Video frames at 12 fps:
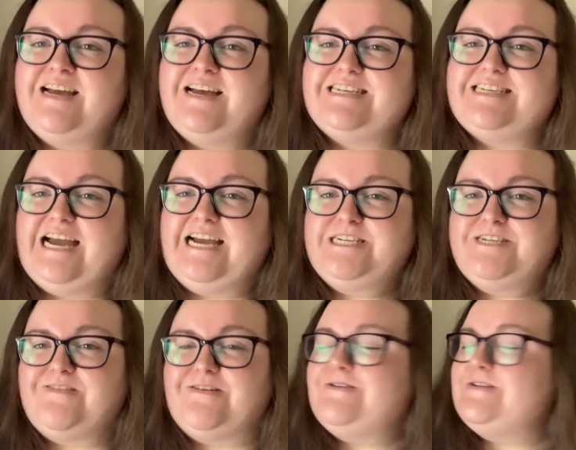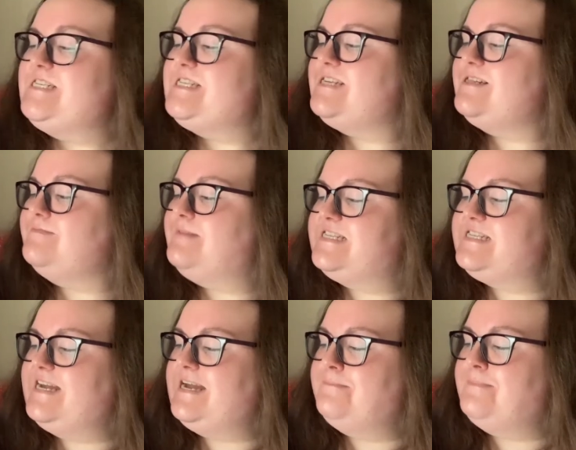Nightfall Still Missing